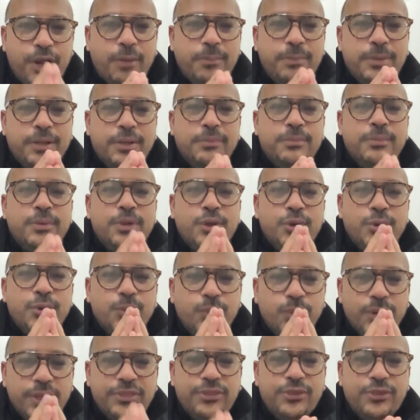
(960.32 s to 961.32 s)
problem
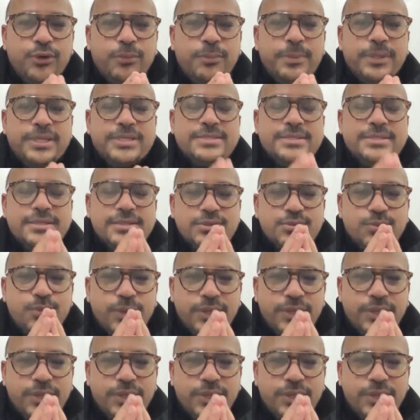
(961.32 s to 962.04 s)
with your business,